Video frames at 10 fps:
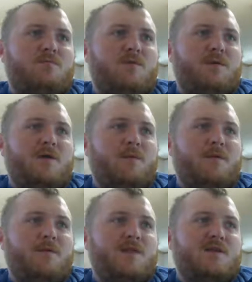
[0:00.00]
with being
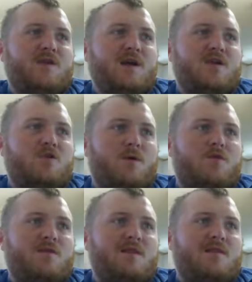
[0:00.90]
bombers in violation of
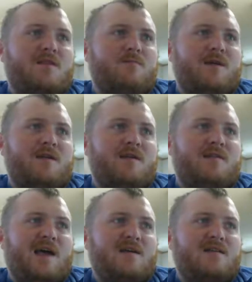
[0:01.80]
Americans with
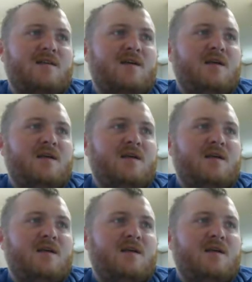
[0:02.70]
Disabilities Act.